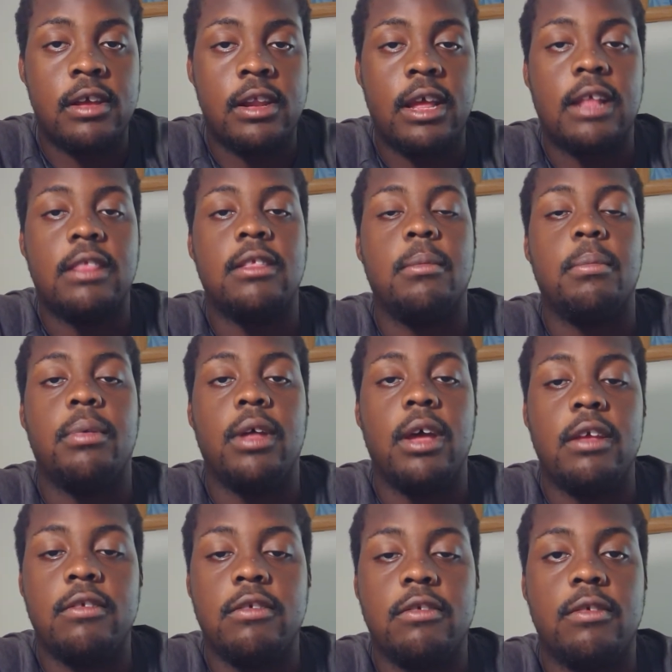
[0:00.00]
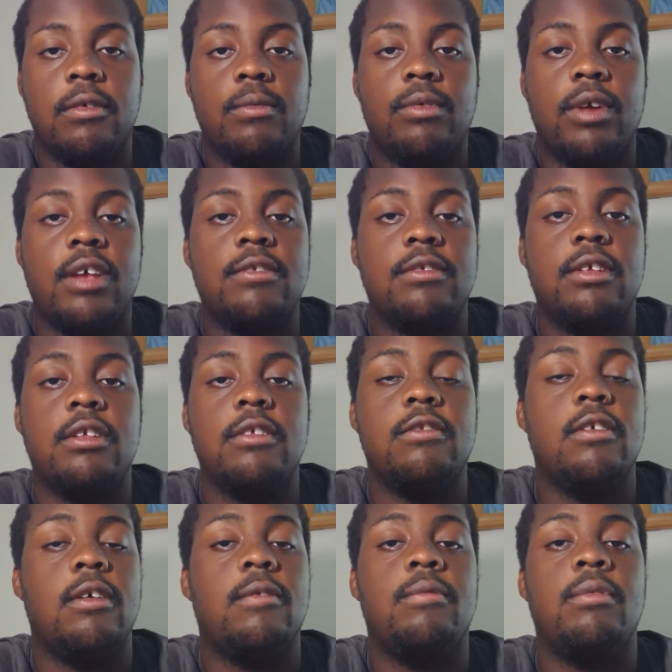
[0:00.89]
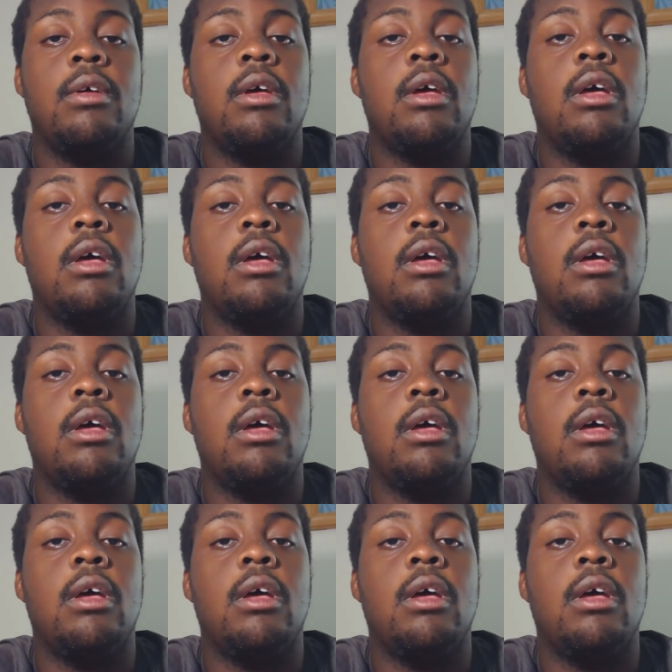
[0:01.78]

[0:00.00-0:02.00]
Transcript: and at the places of residence of